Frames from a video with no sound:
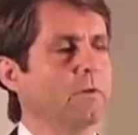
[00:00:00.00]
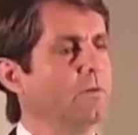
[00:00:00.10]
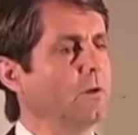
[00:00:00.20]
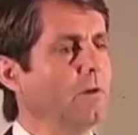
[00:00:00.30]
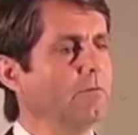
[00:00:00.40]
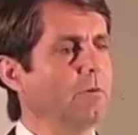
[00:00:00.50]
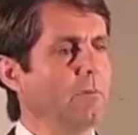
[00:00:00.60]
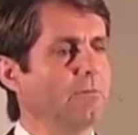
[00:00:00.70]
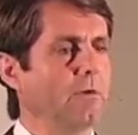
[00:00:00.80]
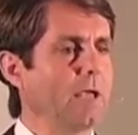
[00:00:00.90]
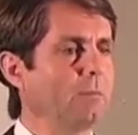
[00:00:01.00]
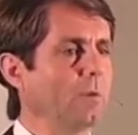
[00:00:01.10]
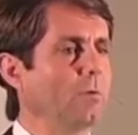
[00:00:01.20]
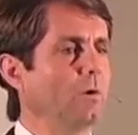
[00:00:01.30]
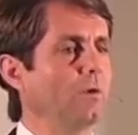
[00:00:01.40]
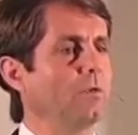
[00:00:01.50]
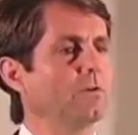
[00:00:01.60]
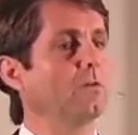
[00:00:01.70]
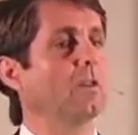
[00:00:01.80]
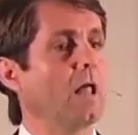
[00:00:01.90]
But if you come from a family where
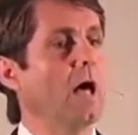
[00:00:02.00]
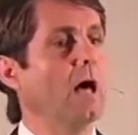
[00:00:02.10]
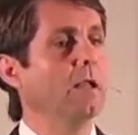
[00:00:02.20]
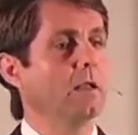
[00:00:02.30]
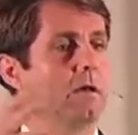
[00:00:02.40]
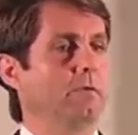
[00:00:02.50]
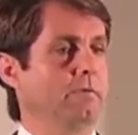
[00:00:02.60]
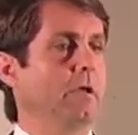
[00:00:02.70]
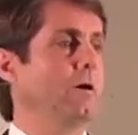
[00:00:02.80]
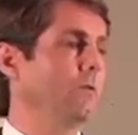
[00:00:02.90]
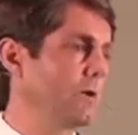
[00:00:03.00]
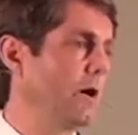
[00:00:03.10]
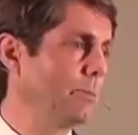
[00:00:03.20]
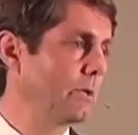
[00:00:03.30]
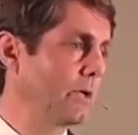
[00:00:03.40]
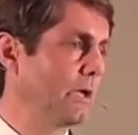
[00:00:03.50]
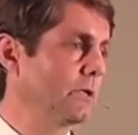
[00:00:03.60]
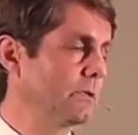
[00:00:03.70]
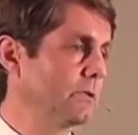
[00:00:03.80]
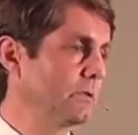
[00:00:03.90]
there's a lot of health
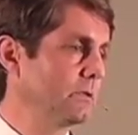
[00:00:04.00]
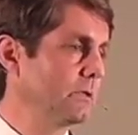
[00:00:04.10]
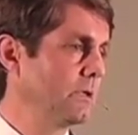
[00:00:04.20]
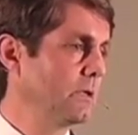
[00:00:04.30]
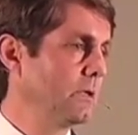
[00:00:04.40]
complications,